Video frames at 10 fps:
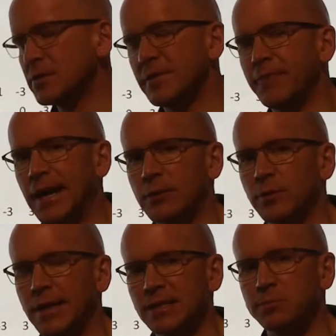it factored
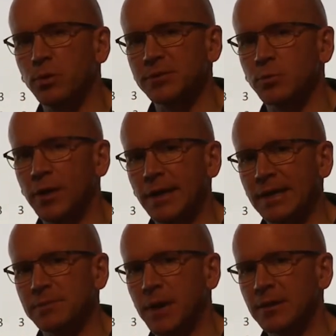into x plus 1 and
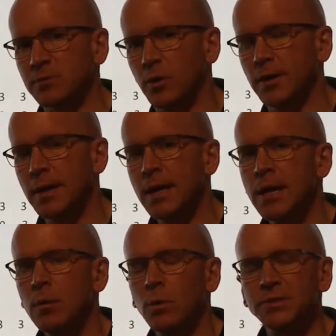x minus 1.
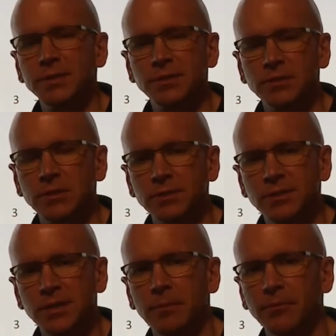Well, since it's a
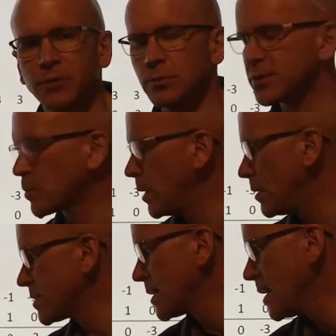sum of two squares,